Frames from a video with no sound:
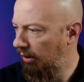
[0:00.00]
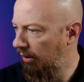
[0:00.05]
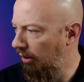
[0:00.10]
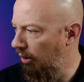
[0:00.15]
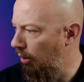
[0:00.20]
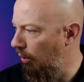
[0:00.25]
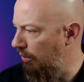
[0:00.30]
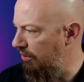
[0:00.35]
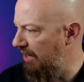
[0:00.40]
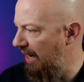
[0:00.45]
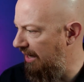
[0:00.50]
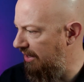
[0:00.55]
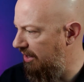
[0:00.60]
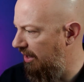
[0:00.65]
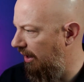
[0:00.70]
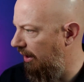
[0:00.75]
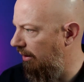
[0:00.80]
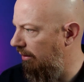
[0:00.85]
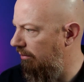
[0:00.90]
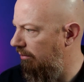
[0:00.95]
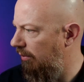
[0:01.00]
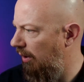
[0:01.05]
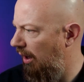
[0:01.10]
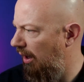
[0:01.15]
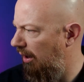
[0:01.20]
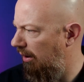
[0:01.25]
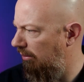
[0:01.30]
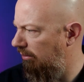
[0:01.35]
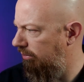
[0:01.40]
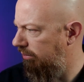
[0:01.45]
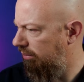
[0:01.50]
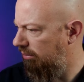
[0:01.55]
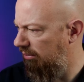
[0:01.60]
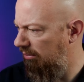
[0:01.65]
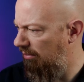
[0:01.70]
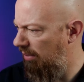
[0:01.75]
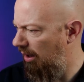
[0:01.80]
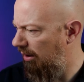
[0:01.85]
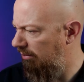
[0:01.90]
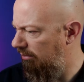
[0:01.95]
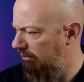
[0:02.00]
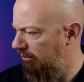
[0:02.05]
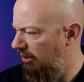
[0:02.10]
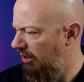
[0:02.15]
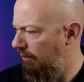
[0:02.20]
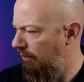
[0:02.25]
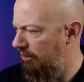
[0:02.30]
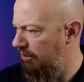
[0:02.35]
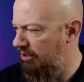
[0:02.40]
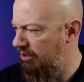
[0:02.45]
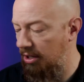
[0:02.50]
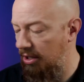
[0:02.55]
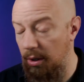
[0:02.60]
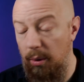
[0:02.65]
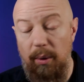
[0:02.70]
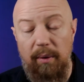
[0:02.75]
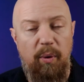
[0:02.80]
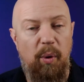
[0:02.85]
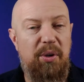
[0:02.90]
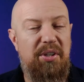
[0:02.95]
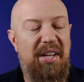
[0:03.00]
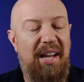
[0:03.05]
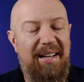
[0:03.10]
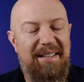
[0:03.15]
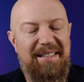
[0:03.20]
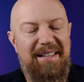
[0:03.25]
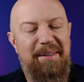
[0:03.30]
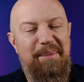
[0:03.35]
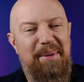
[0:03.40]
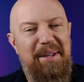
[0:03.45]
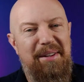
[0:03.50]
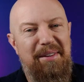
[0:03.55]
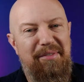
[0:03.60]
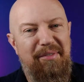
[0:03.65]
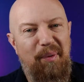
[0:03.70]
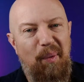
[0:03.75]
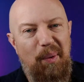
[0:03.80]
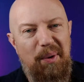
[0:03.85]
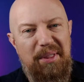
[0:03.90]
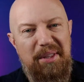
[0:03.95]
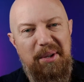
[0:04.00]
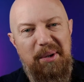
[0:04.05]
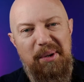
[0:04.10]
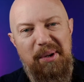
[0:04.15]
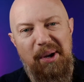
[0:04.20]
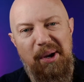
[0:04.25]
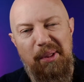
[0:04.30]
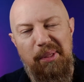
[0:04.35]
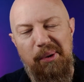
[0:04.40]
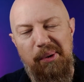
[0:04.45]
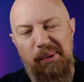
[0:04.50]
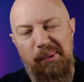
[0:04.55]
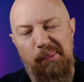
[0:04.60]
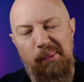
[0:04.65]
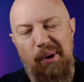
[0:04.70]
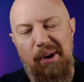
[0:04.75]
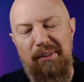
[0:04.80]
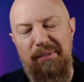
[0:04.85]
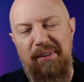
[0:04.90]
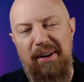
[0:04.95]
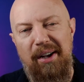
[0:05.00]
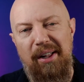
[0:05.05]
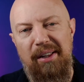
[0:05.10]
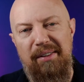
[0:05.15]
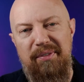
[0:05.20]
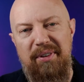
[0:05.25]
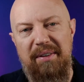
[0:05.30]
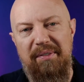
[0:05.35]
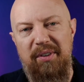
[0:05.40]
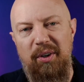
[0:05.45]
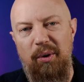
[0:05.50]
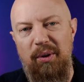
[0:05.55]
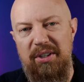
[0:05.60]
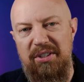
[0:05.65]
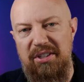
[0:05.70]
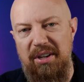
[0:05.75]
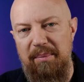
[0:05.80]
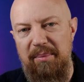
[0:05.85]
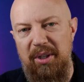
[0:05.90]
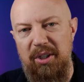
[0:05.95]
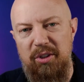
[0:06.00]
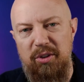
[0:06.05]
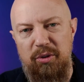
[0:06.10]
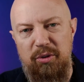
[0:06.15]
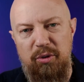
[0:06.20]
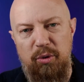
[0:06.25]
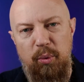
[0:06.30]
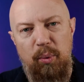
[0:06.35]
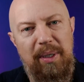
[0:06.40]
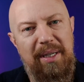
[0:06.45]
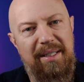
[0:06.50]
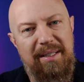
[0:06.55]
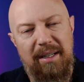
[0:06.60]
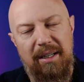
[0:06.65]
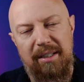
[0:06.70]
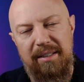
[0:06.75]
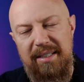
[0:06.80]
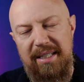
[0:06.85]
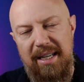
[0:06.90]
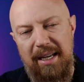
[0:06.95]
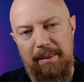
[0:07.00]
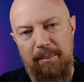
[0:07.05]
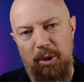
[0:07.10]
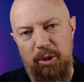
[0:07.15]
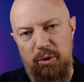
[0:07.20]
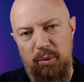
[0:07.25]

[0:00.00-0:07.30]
was asking, whoever was asking me for the other raw file, if you haven't already sent me a tweet, a DM on